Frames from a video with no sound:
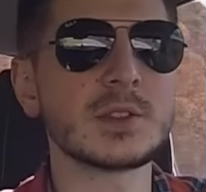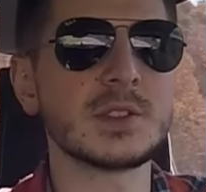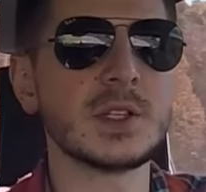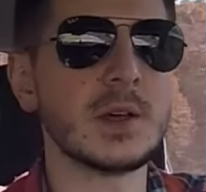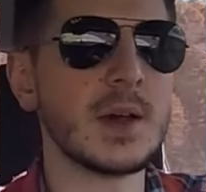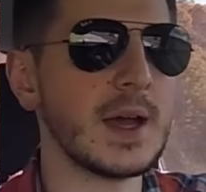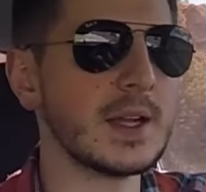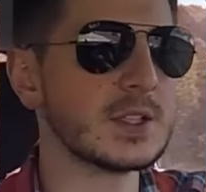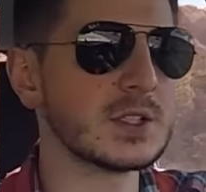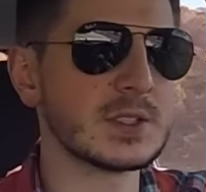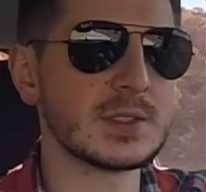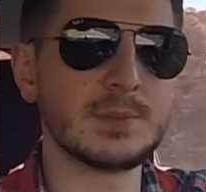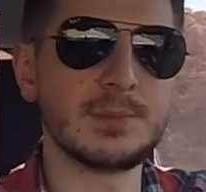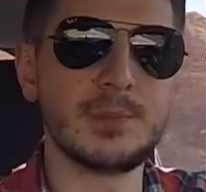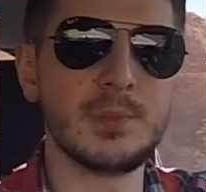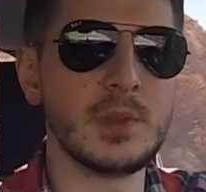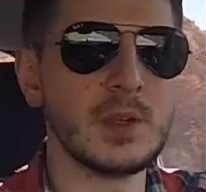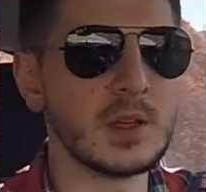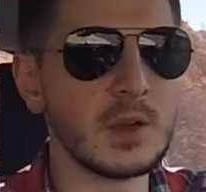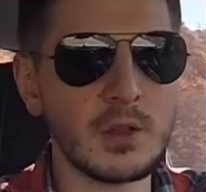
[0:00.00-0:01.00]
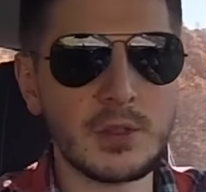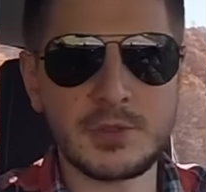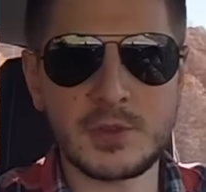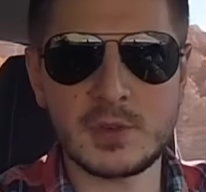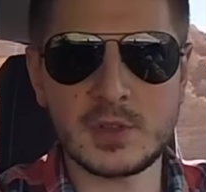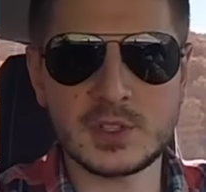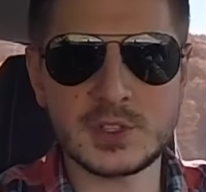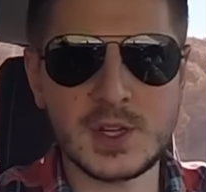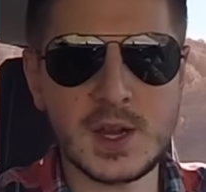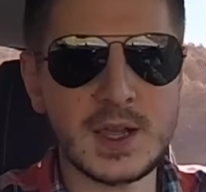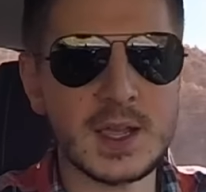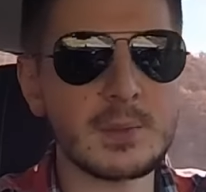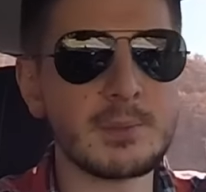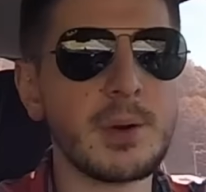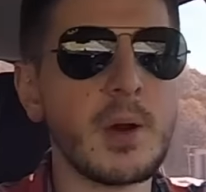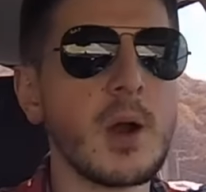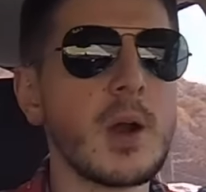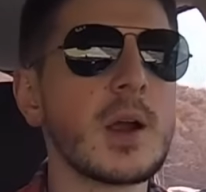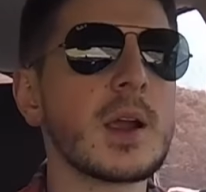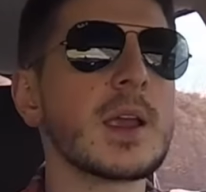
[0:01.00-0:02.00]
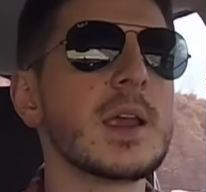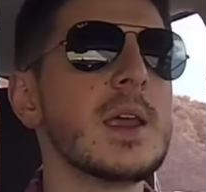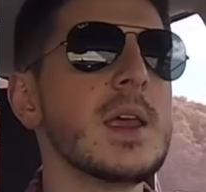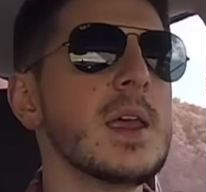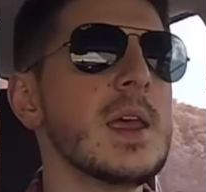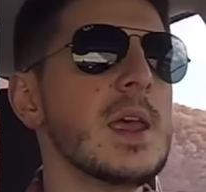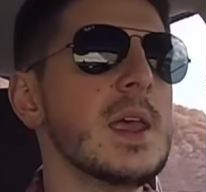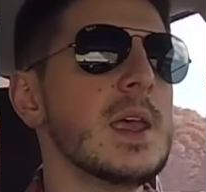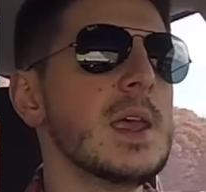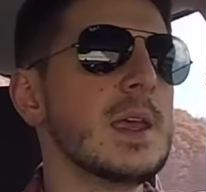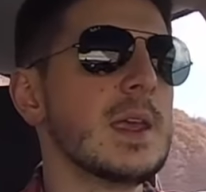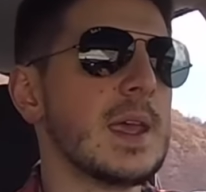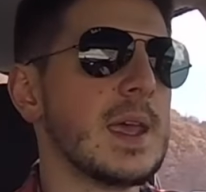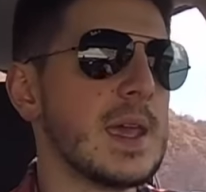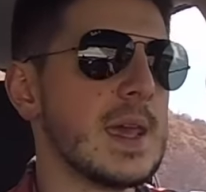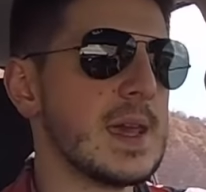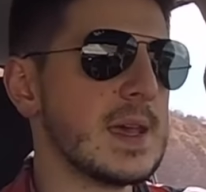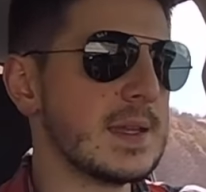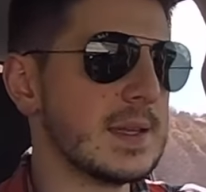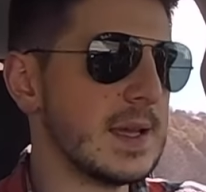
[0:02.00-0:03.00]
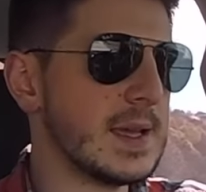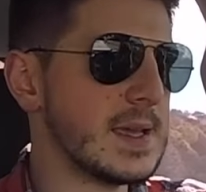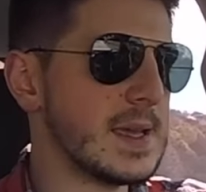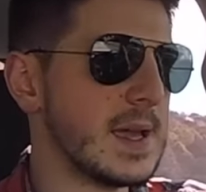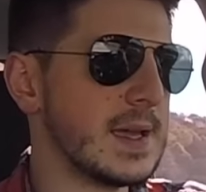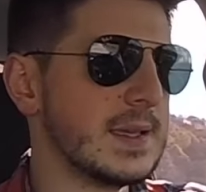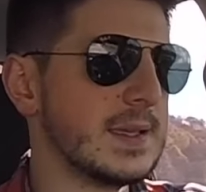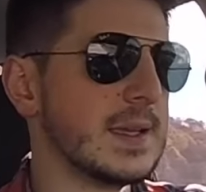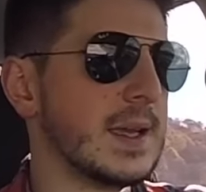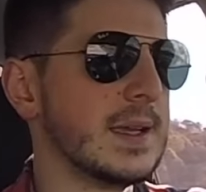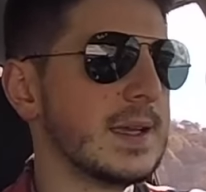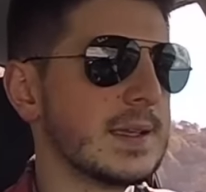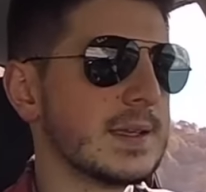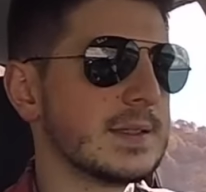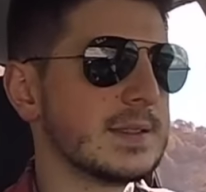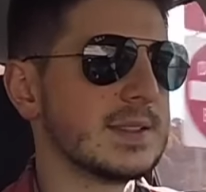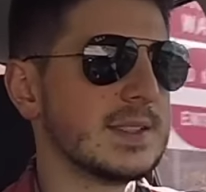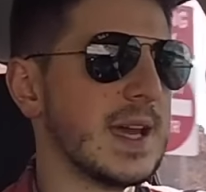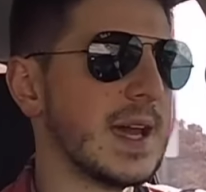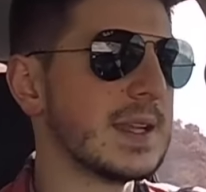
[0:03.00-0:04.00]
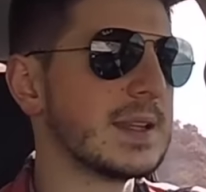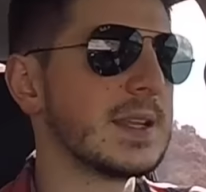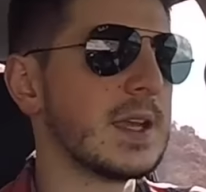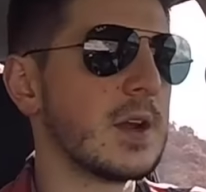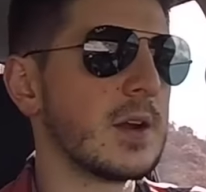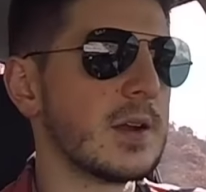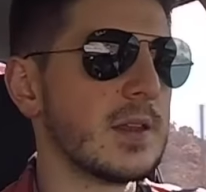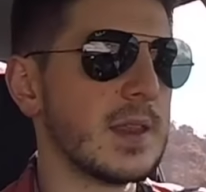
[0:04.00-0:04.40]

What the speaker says: So I just, threw the truck in park, and I sat there.